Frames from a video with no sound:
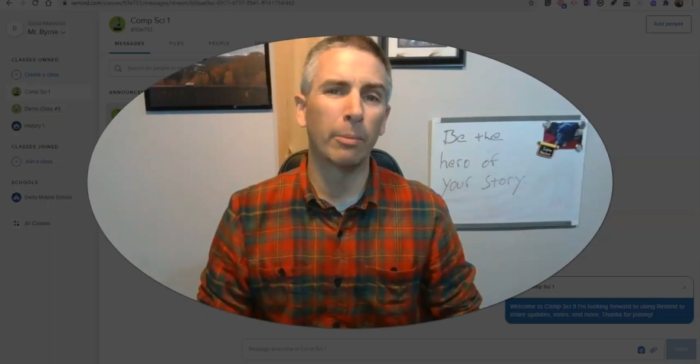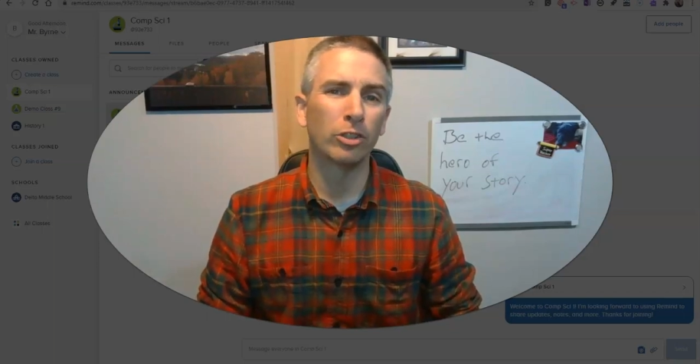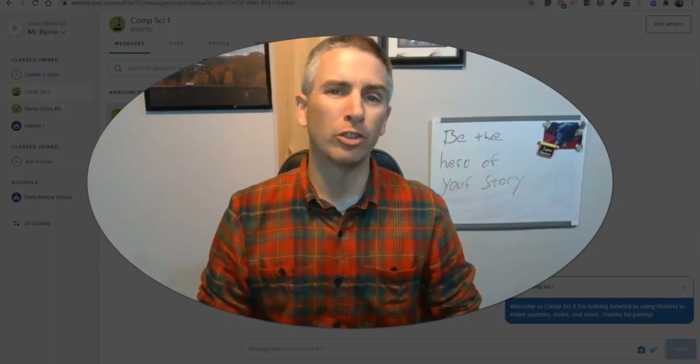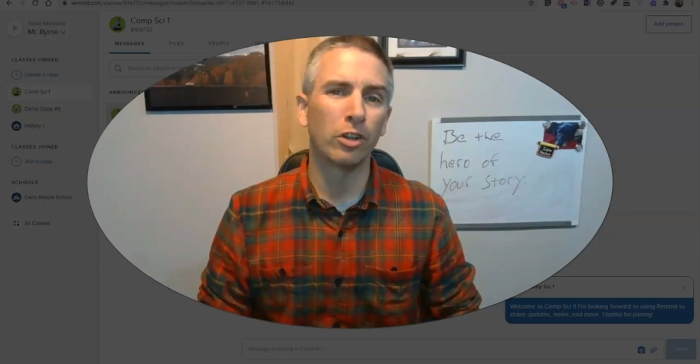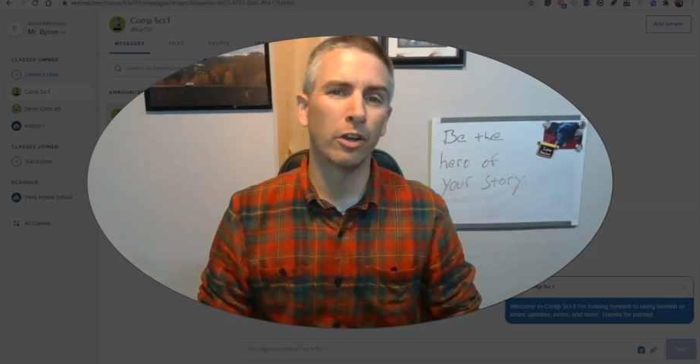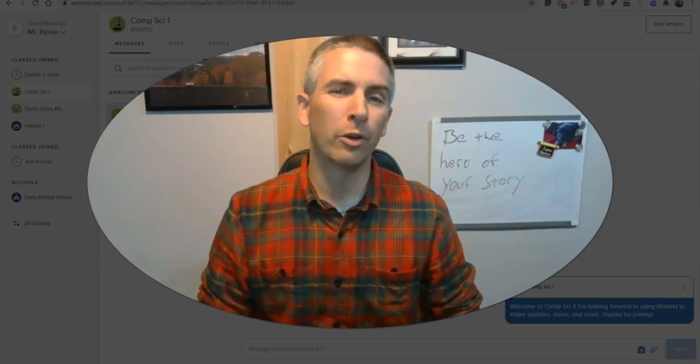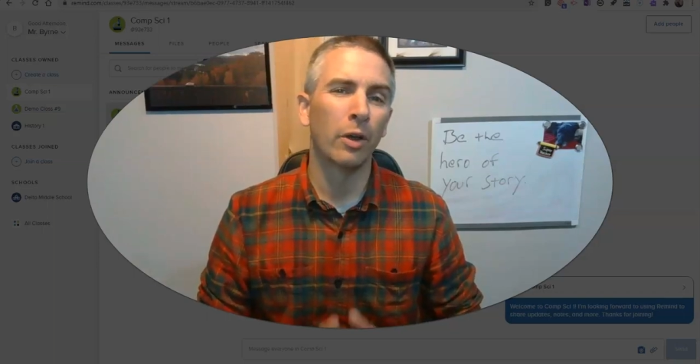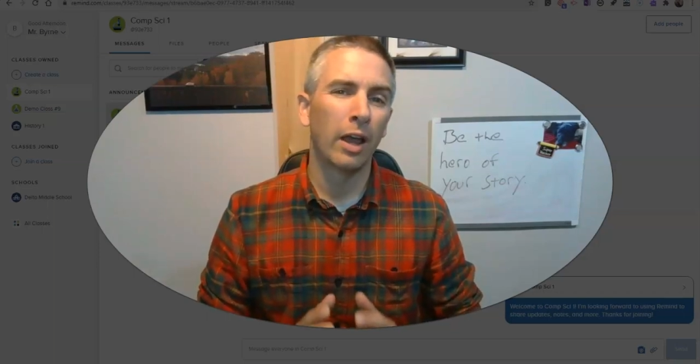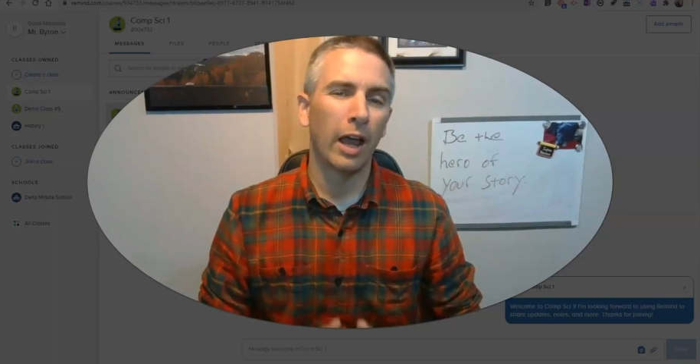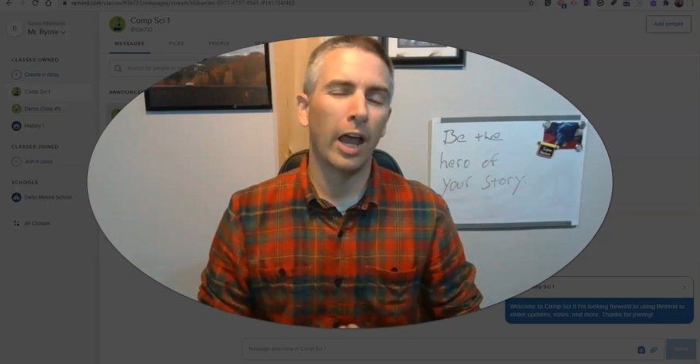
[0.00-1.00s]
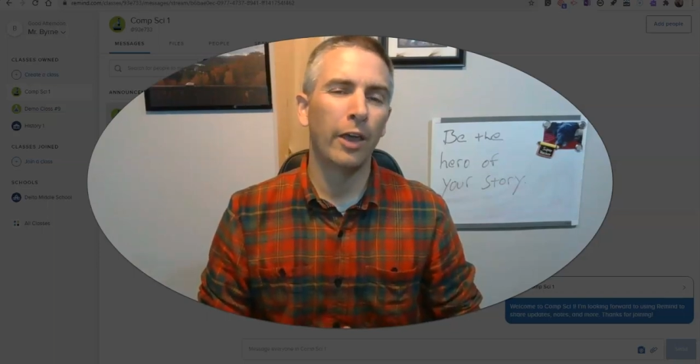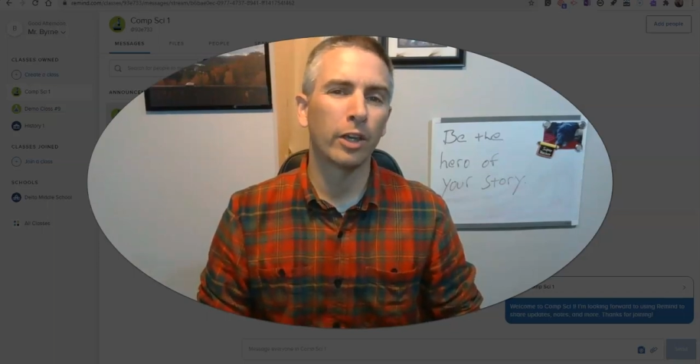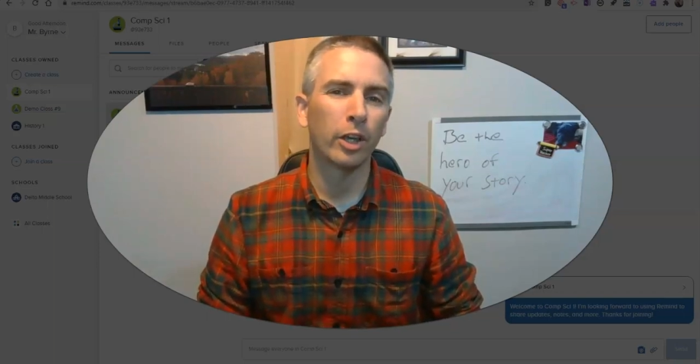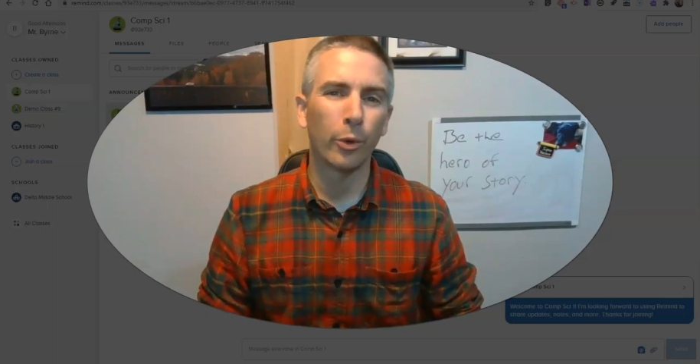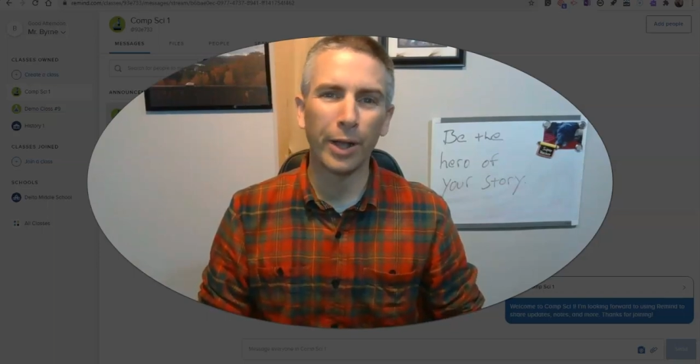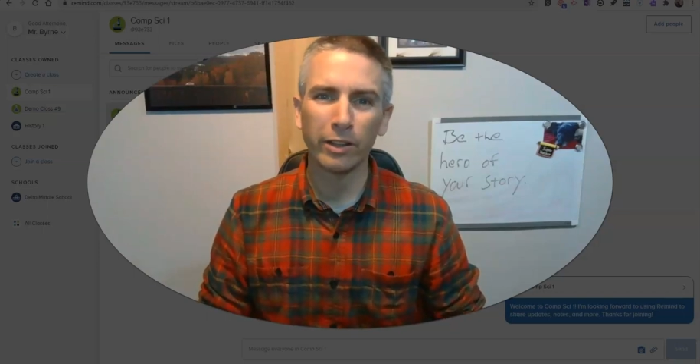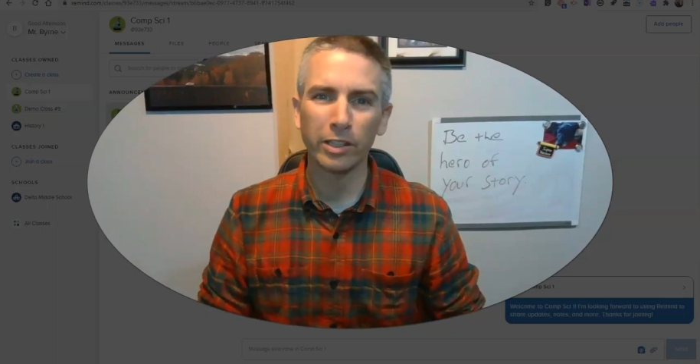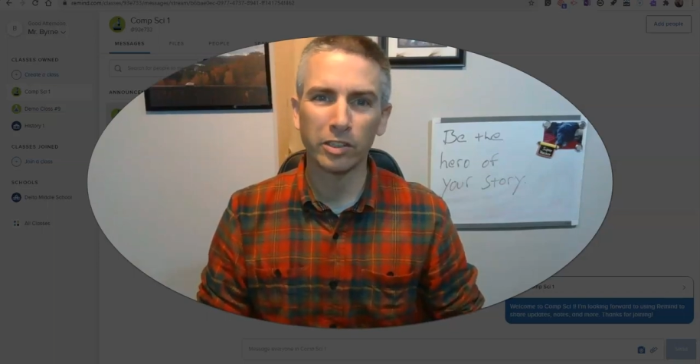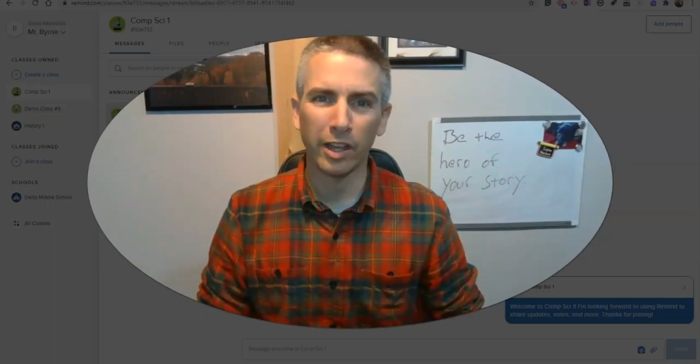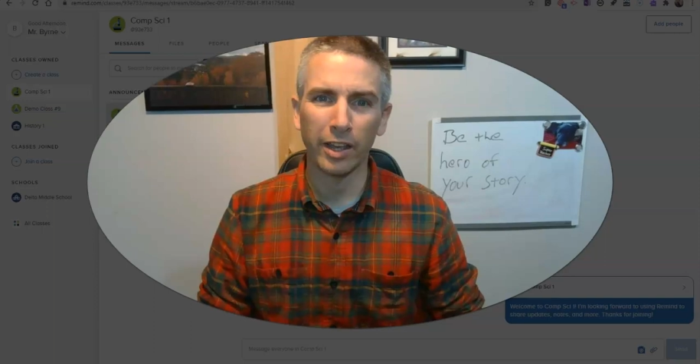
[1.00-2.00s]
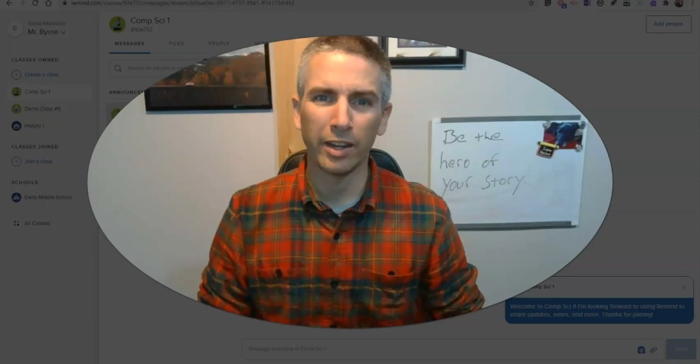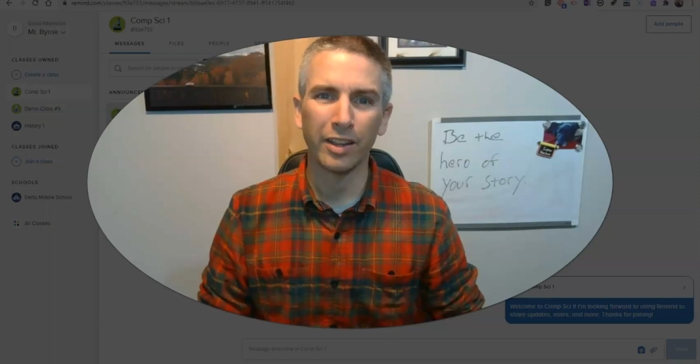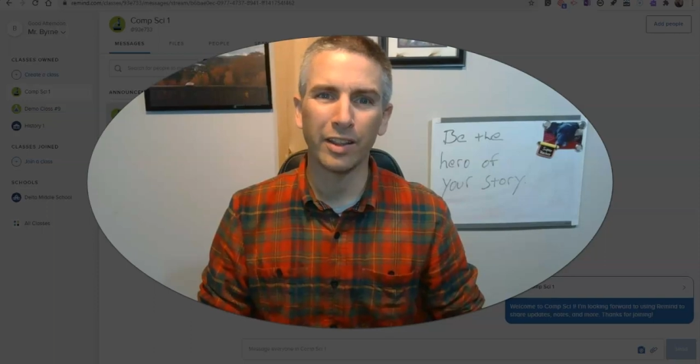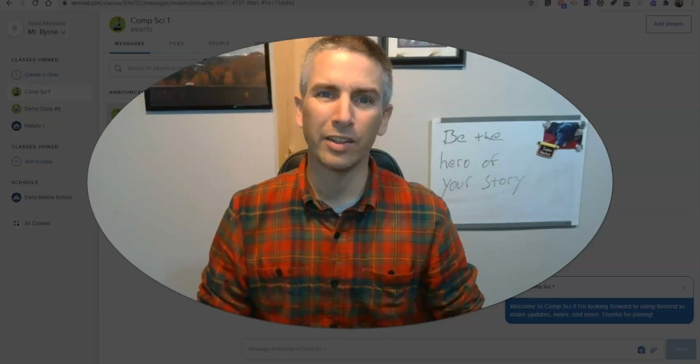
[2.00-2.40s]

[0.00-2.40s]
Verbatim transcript: I'm going to show you how you can quickly send